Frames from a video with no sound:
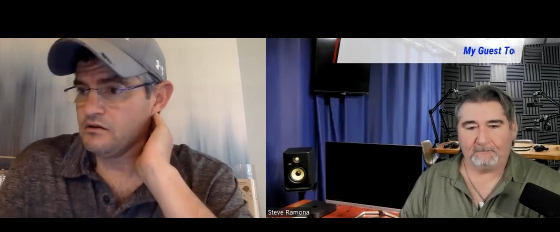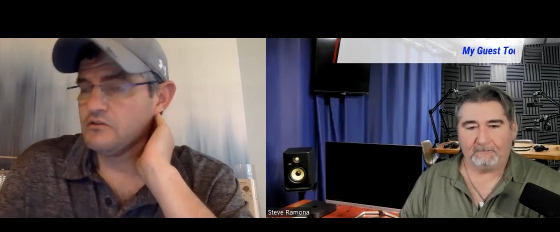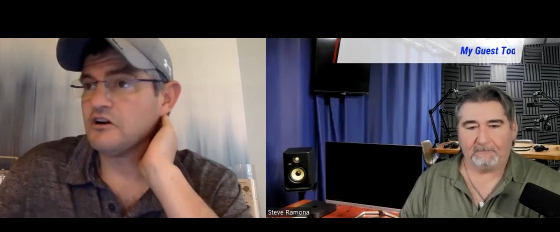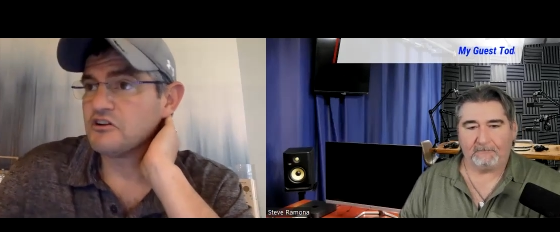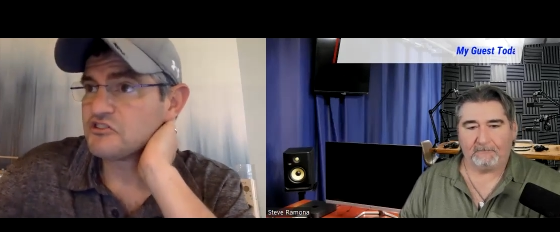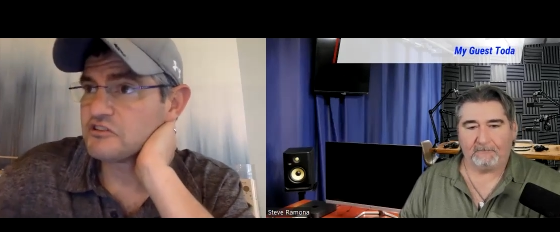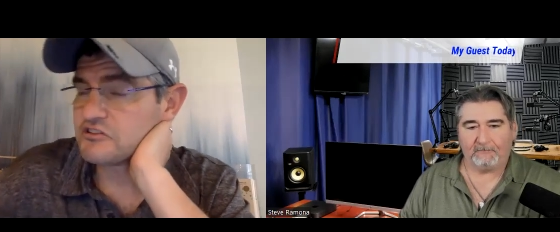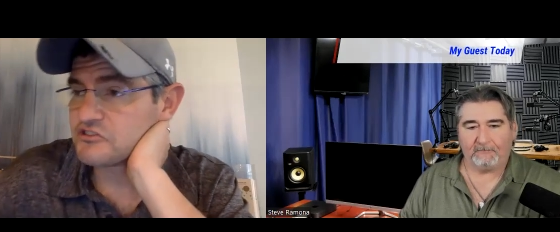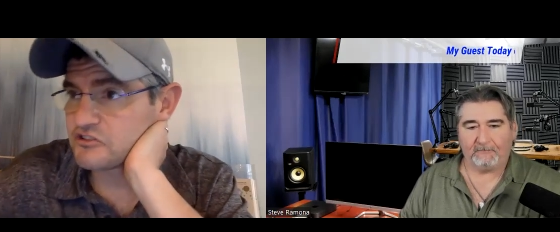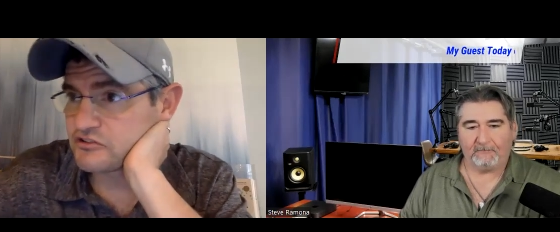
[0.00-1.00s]
Speaker 1: You know, it's a,
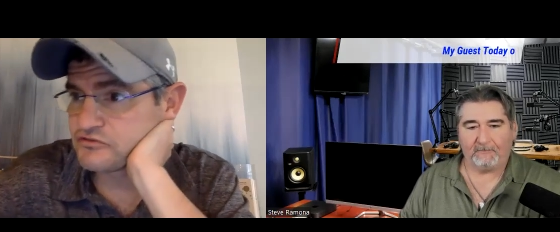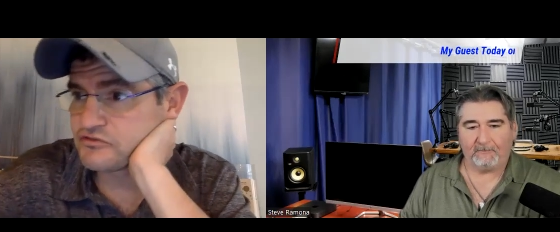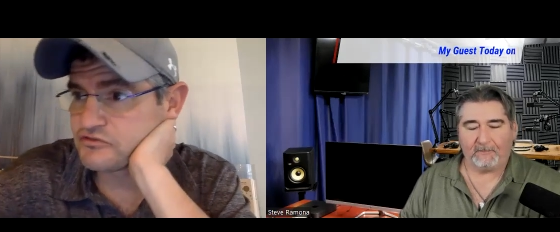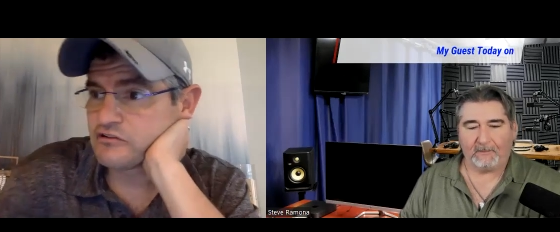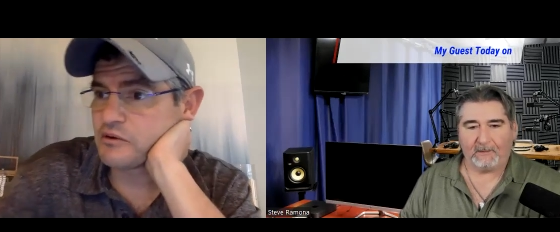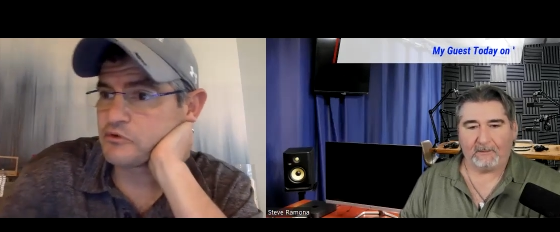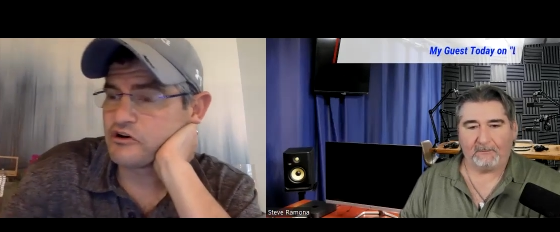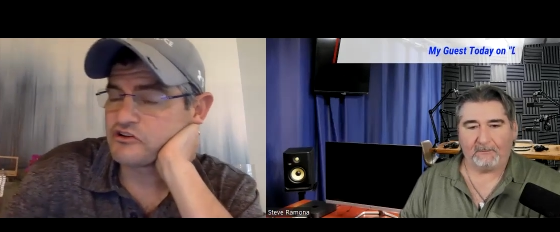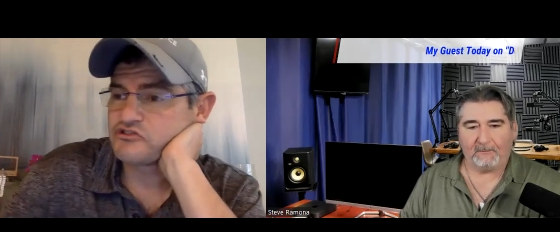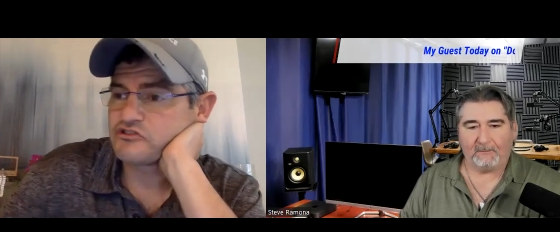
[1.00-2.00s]
it's a good follow up
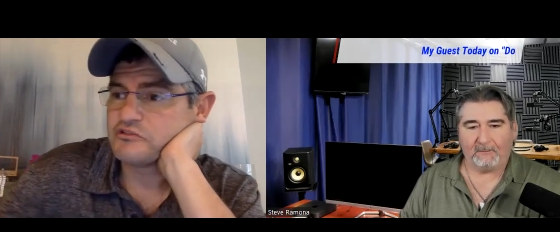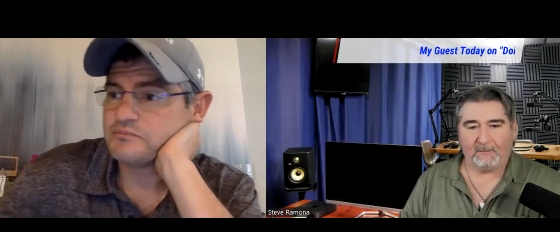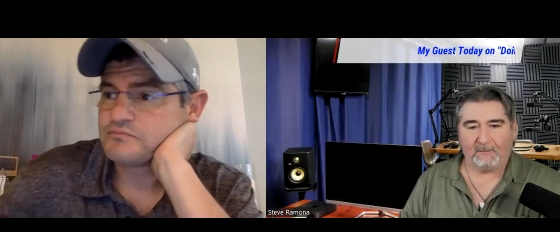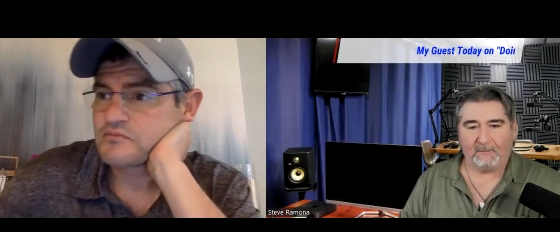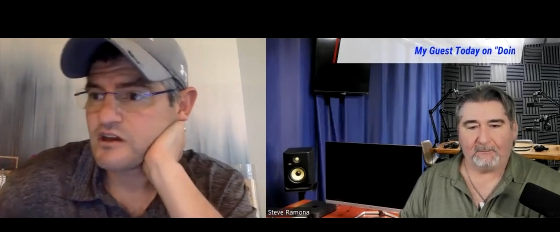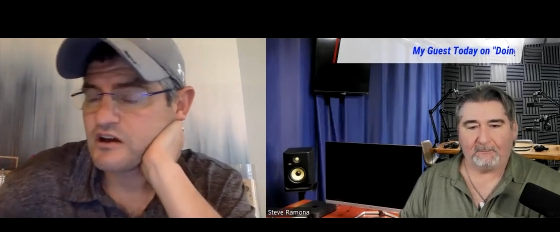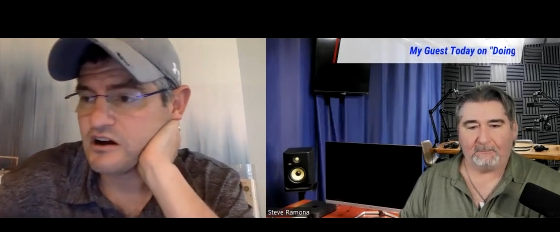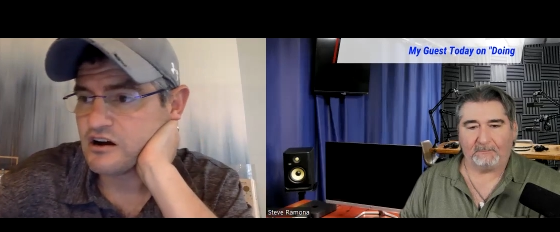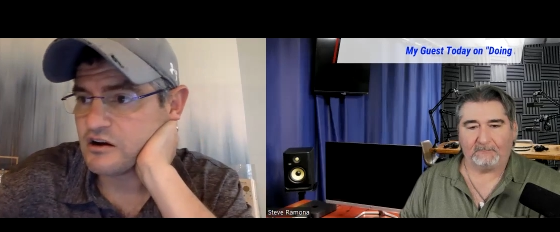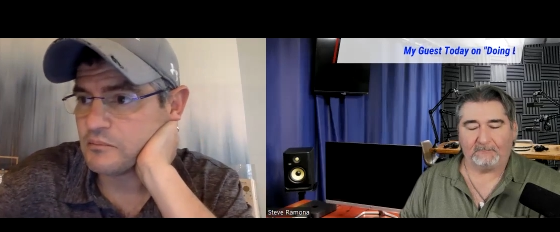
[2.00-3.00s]
question.
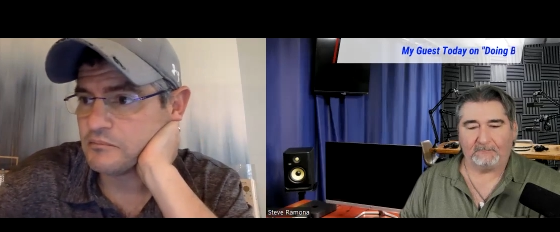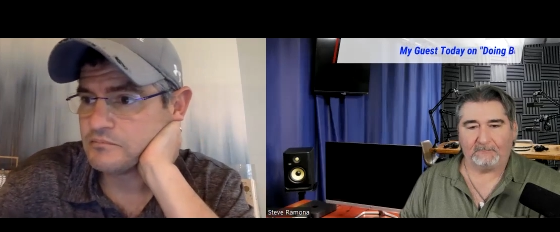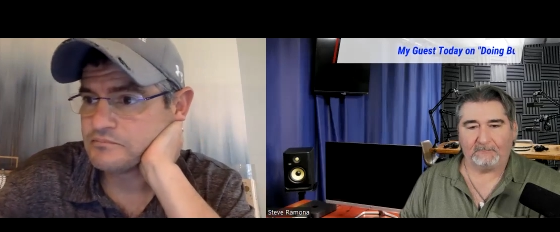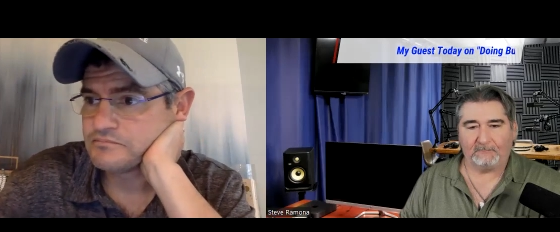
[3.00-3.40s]
Um,